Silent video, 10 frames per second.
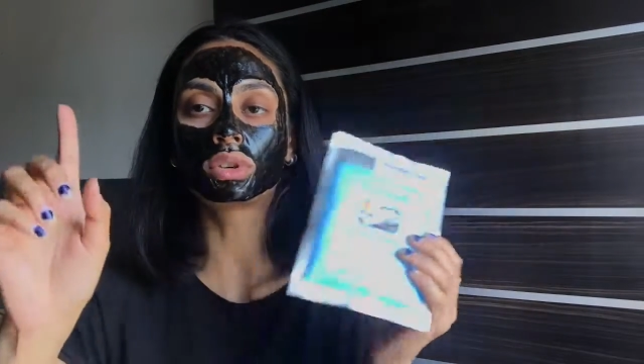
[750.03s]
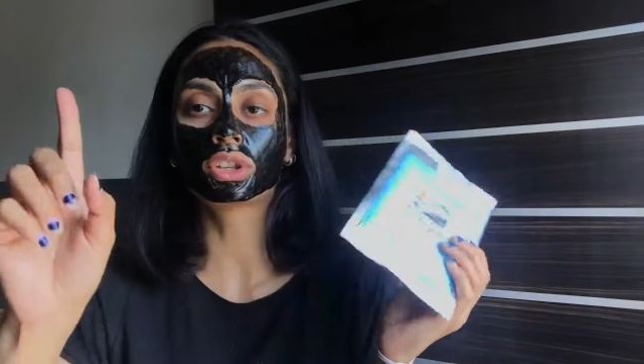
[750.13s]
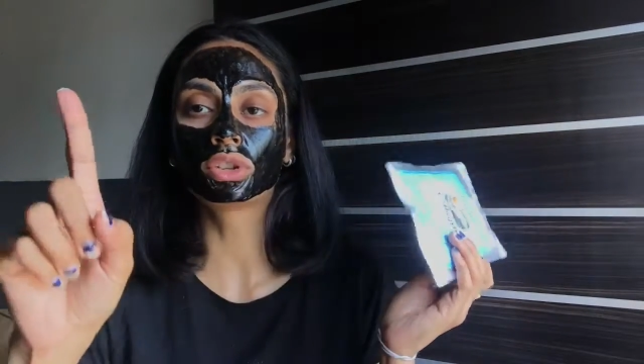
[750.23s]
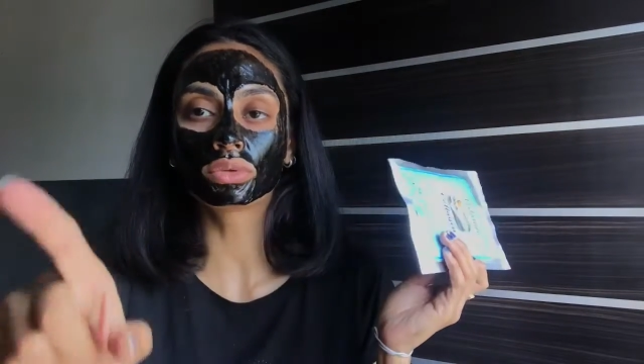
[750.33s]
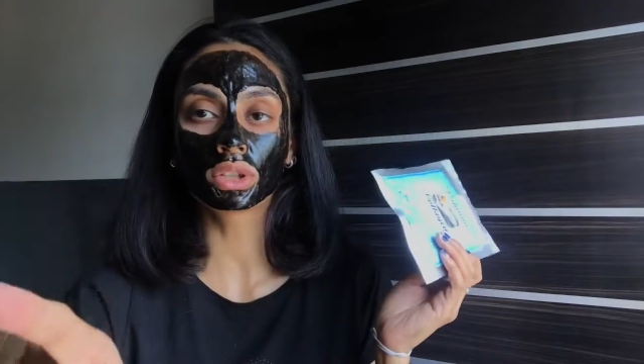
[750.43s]

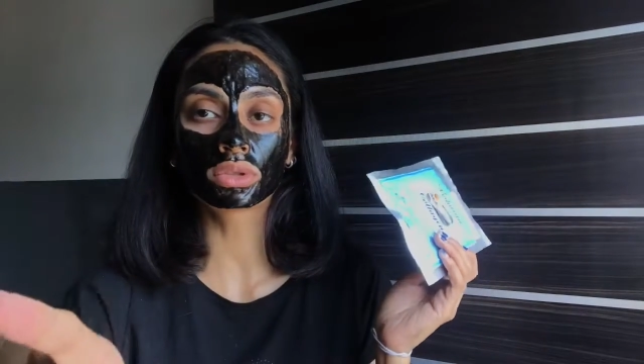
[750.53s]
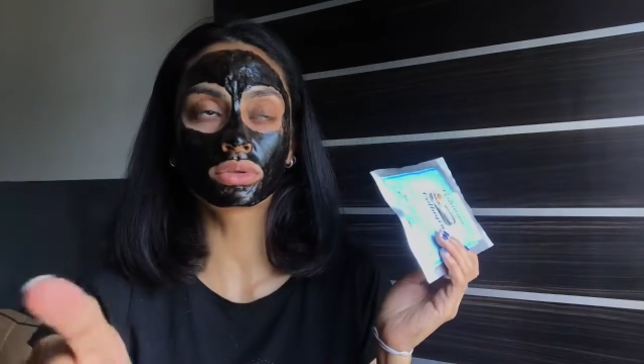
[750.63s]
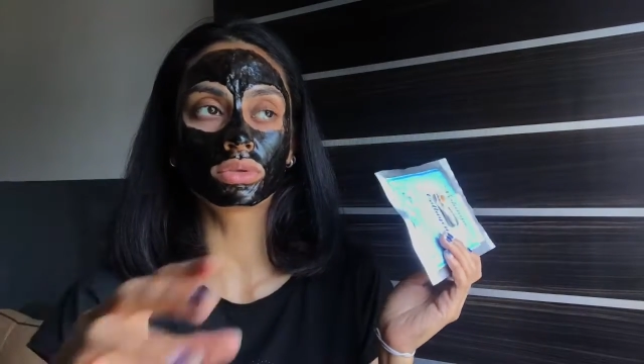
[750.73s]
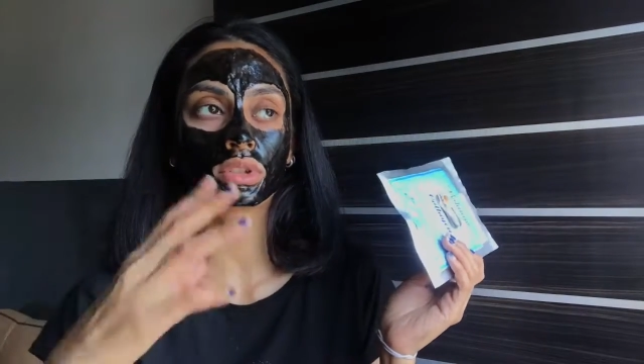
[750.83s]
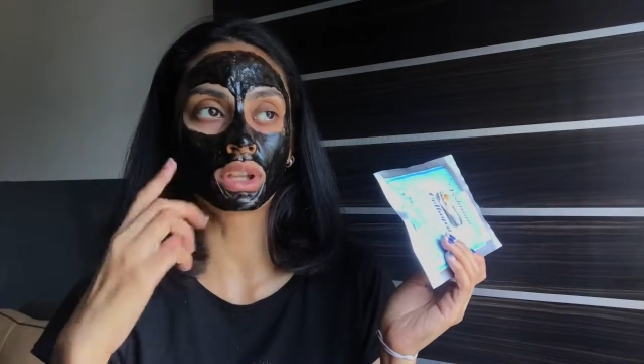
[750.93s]
what you need
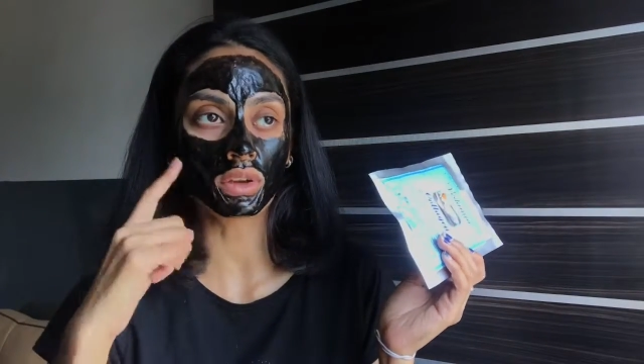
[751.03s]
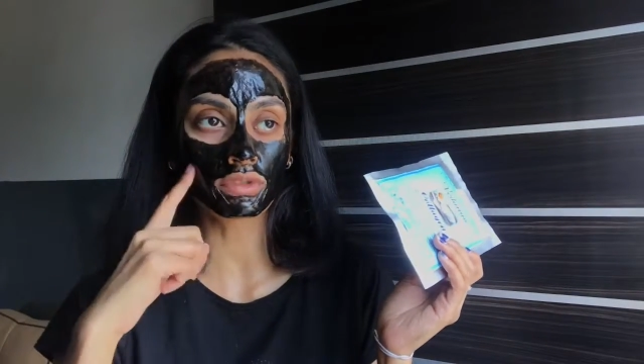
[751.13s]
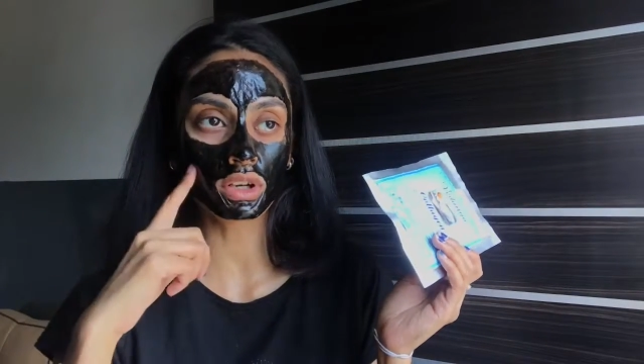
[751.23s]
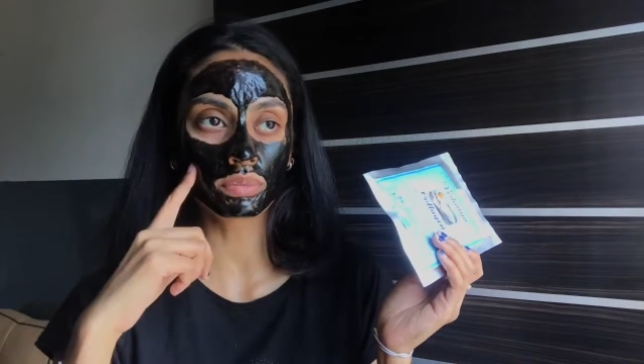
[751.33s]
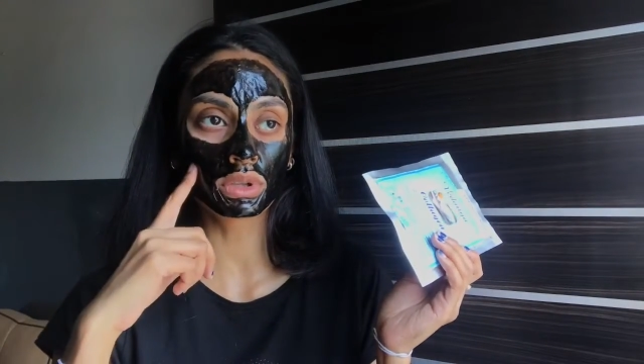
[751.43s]
to do is,
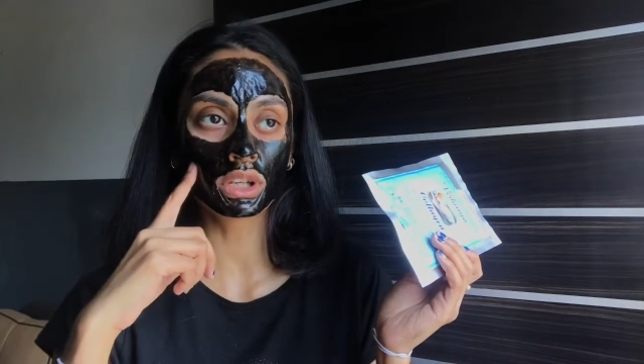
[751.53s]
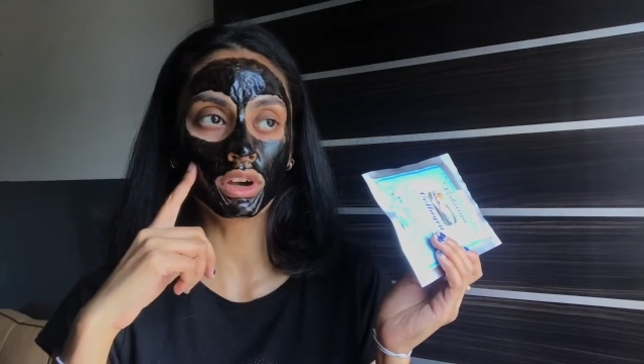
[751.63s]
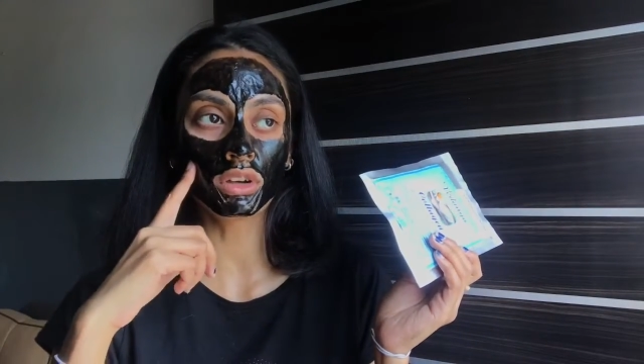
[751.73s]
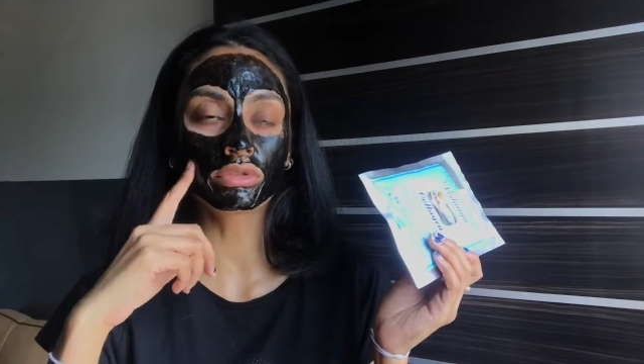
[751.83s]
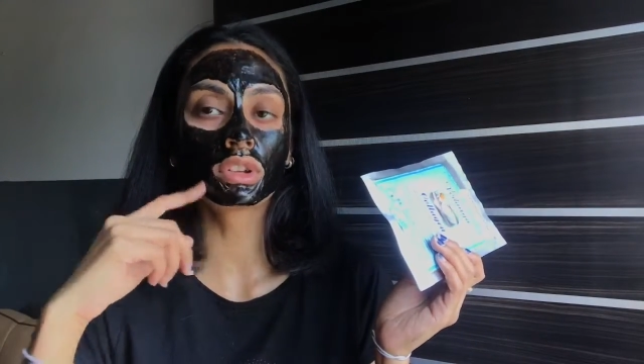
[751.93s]
after a peel
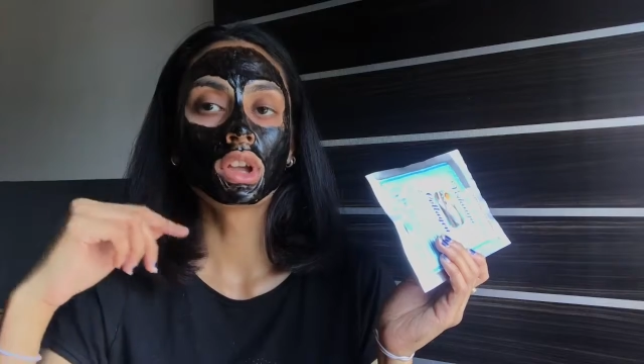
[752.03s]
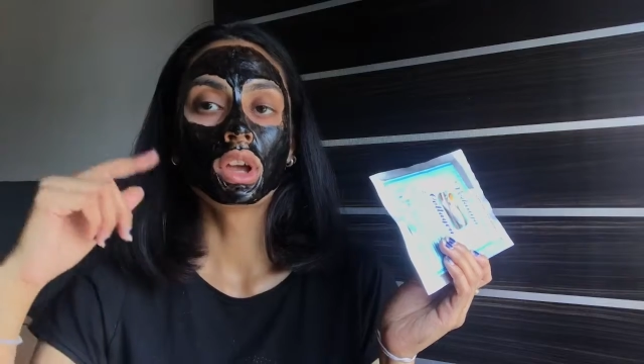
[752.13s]
off,